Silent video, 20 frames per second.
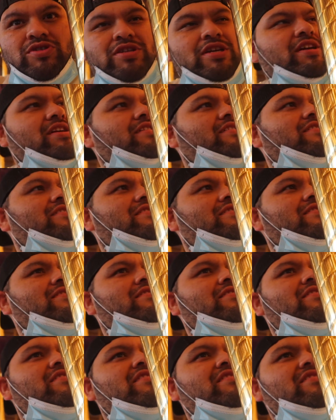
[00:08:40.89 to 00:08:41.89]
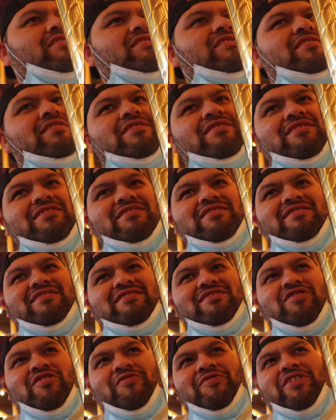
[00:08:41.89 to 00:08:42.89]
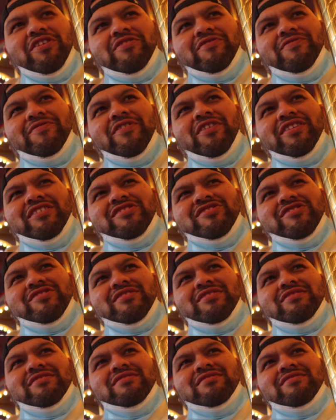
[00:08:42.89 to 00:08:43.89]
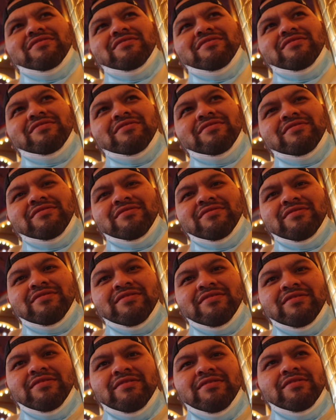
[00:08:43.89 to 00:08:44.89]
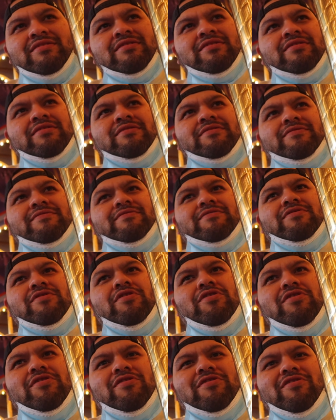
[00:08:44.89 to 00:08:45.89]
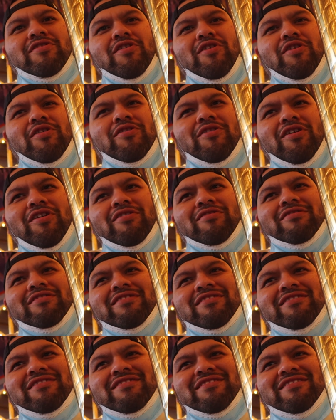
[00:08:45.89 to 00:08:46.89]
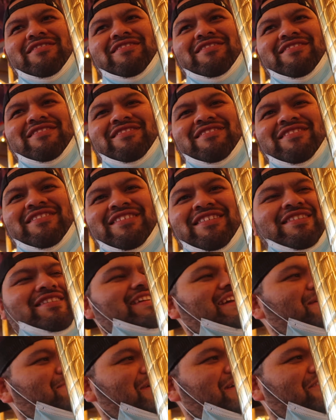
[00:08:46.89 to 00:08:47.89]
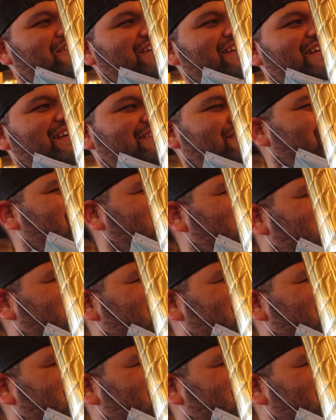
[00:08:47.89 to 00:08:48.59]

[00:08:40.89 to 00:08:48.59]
shit. Oh thought oh, it Shit. Whoa, whoa, whoa. Am I going down?